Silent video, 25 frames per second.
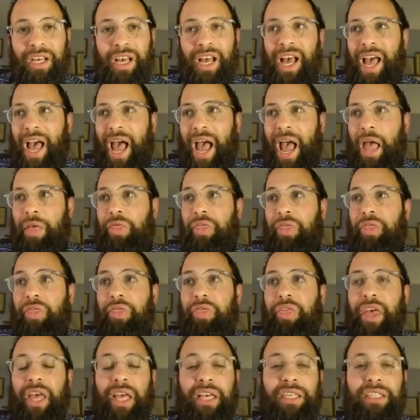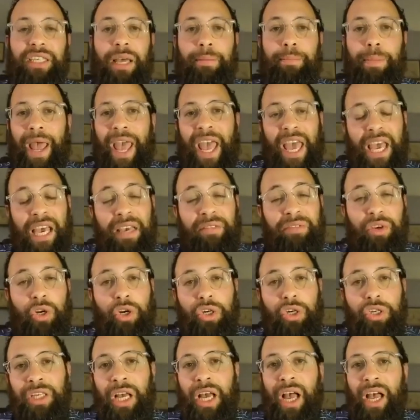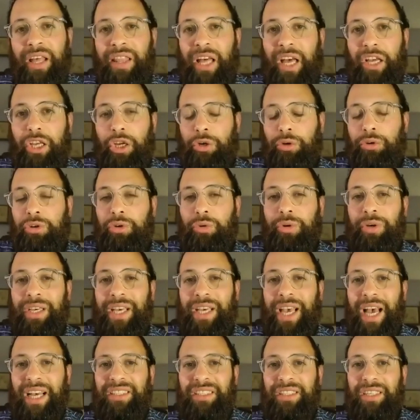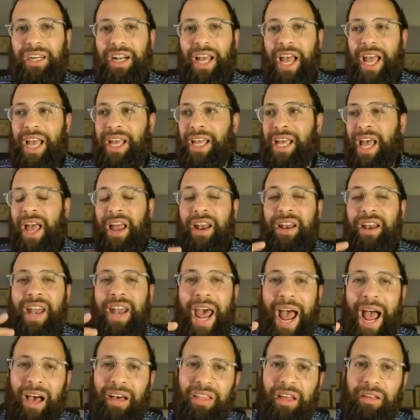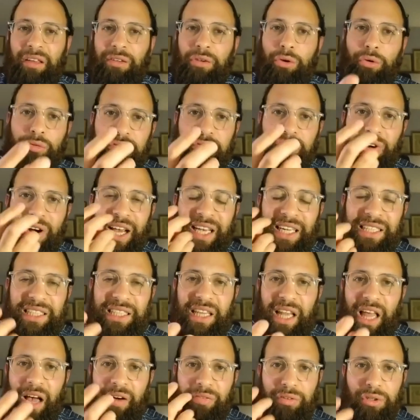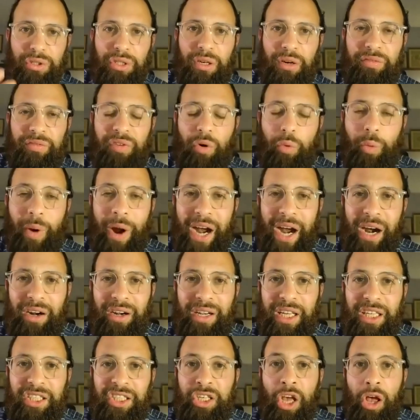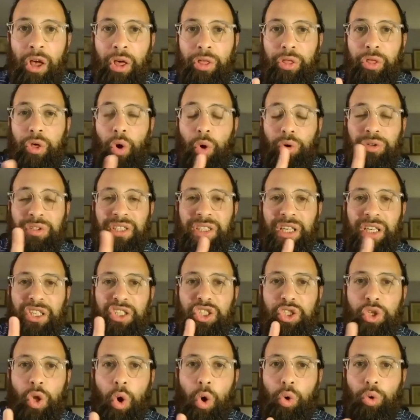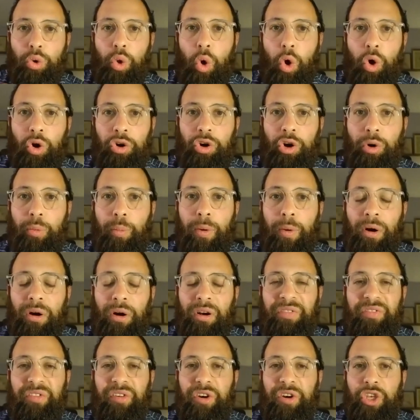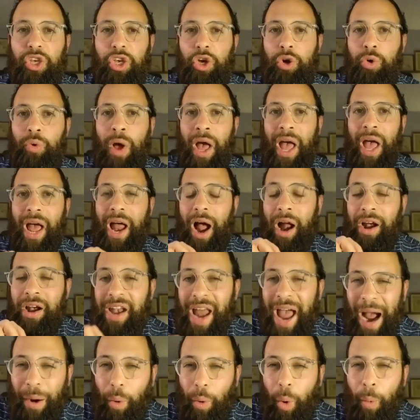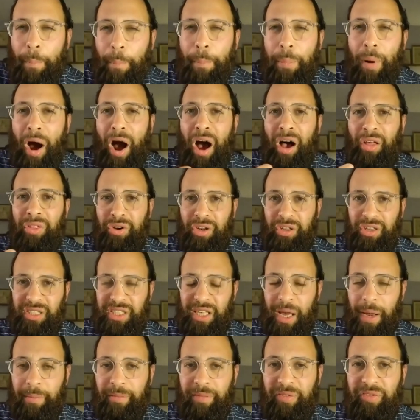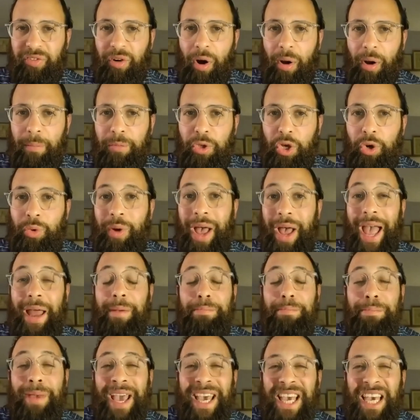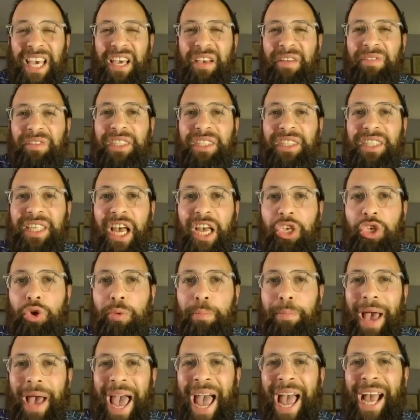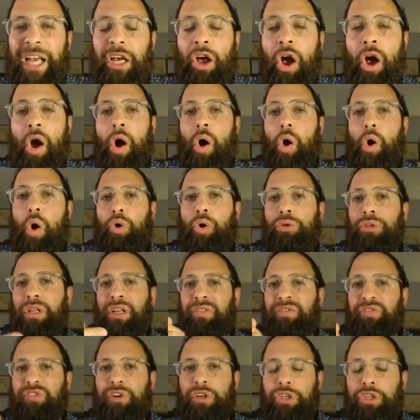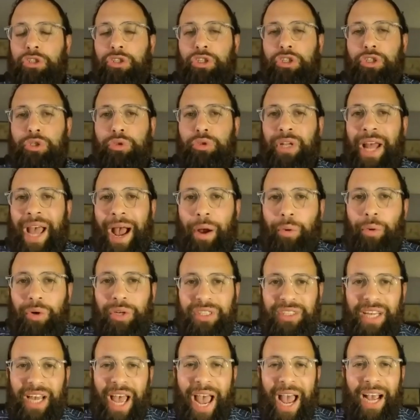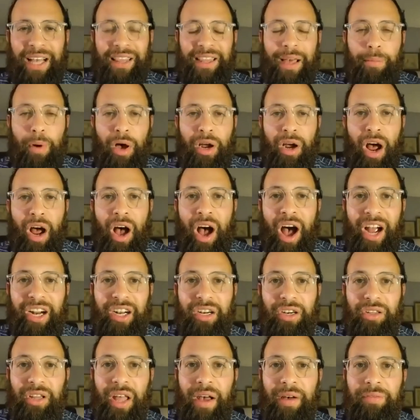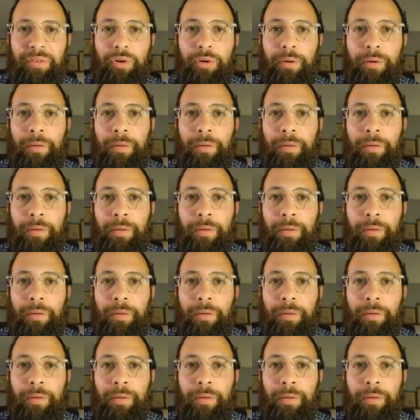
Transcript: and things and behaviors that you were doing yesterday, now that you've raised levels of awareness, those things no longer work for you and now are bothersome from you and may even set you back, only for you to now attack them on a higher level,